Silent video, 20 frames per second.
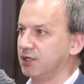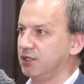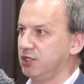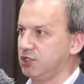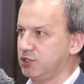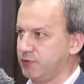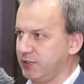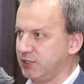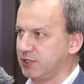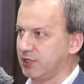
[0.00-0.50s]

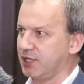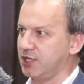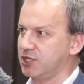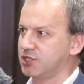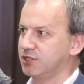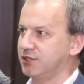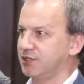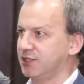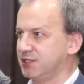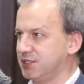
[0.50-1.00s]
Each
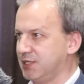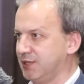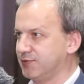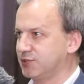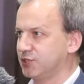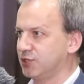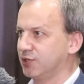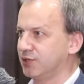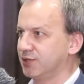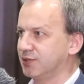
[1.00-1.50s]
federation
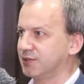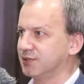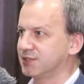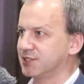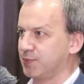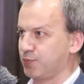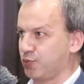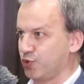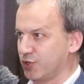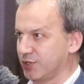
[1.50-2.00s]
received certain
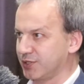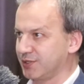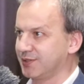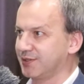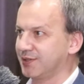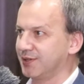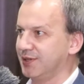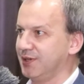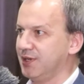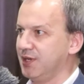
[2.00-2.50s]

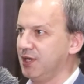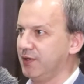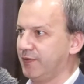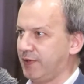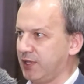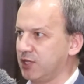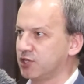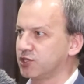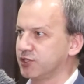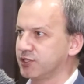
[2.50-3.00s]
support,
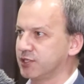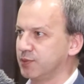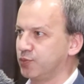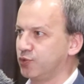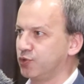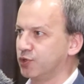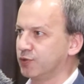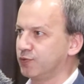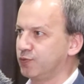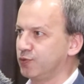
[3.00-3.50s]
financial
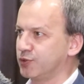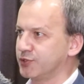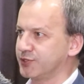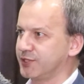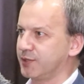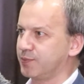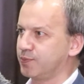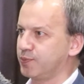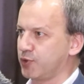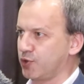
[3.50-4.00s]
support for
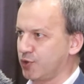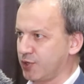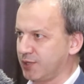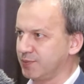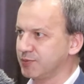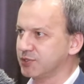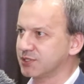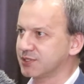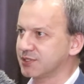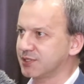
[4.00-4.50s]
their
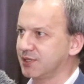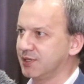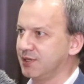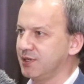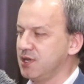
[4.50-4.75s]
programs.